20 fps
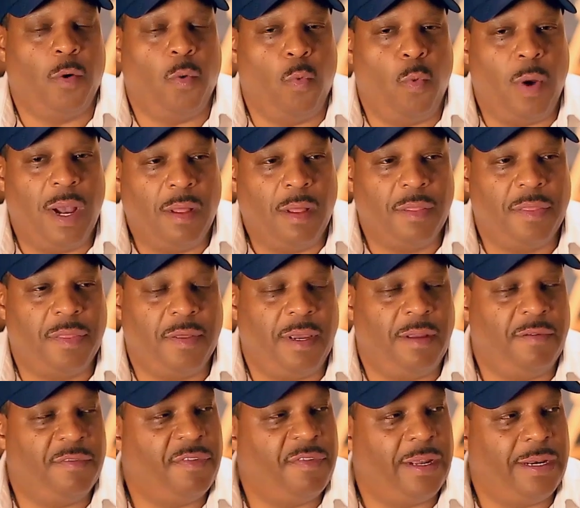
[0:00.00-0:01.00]
wealth
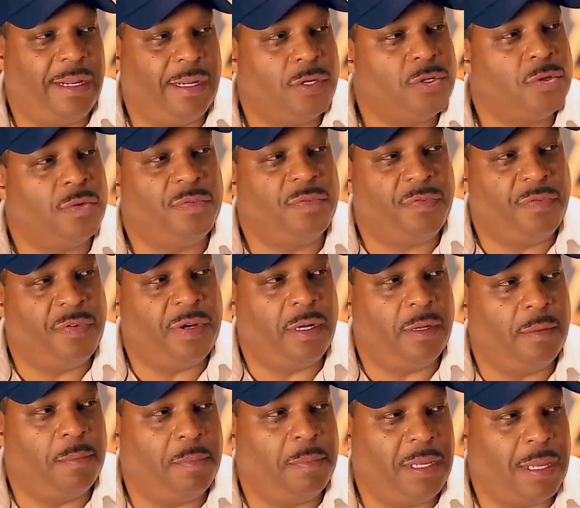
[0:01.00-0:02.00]
and financial
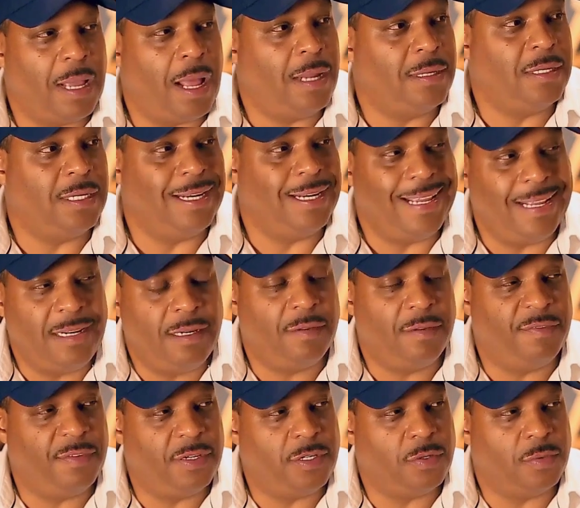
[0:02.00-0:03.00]
freedom beyond an
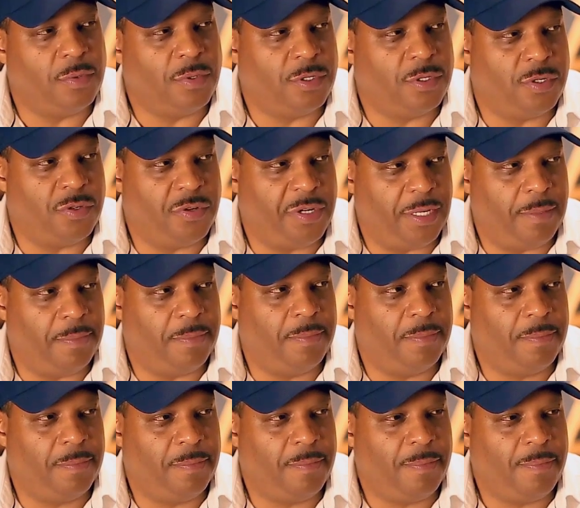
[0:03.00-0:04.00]
individual's dream.
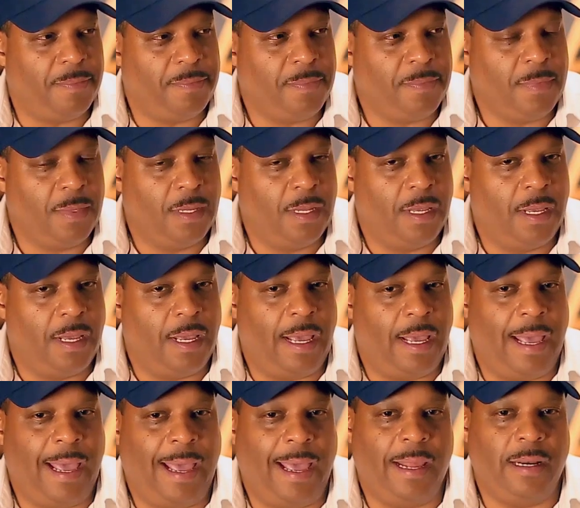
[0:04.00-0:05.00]

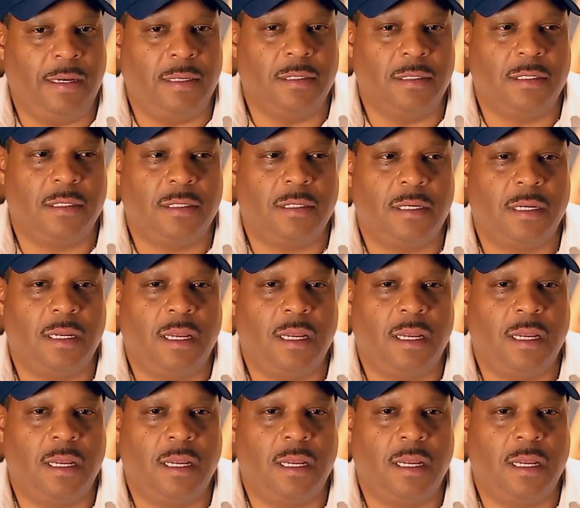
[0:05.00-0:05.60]
And